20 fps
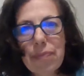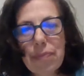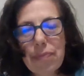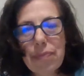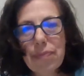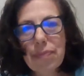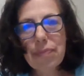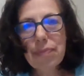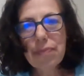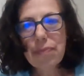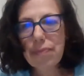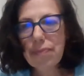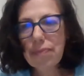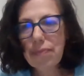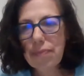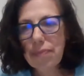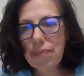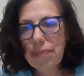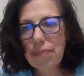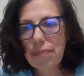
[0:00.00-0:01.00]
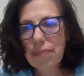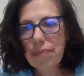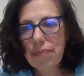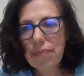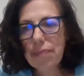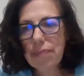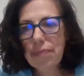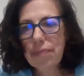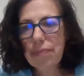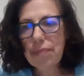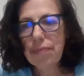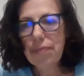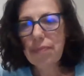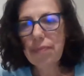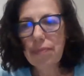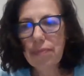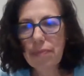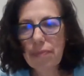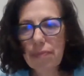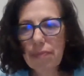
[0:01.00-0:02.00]
like
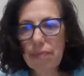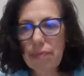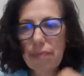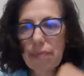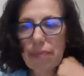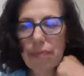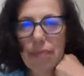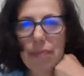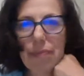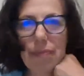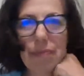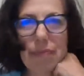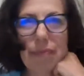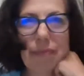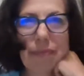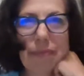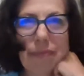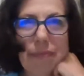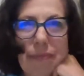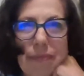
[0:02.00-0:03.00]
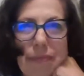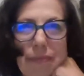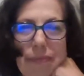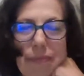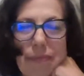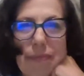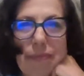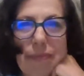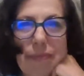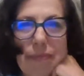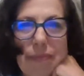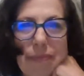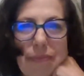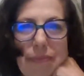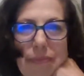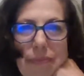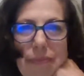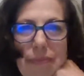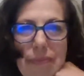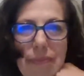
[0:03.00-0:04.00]
not making it a habit
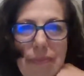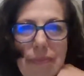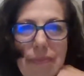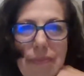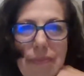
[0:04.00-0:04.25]
sooner,